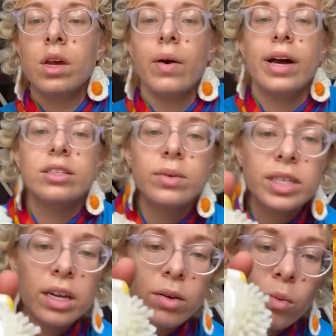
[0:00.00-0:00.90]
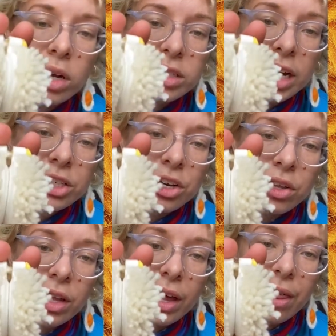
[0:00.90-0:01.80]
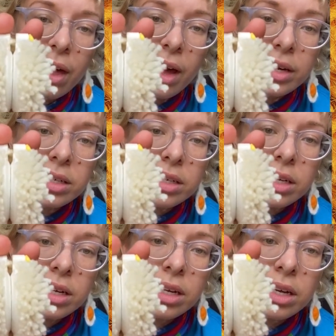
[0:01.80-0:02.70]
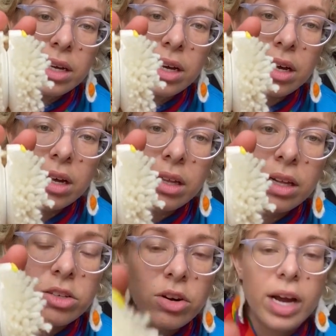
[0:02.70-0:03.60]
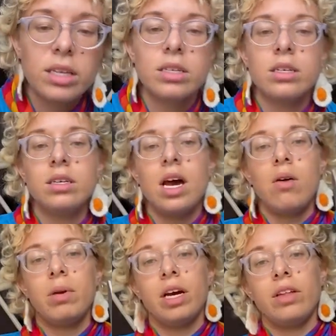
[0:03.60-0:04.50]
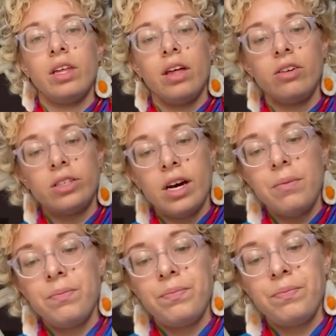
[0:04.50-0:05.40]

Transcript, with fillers: Okay, so it's got, one side's gonna look like that. That's great. Now I'm gonna cut the other side.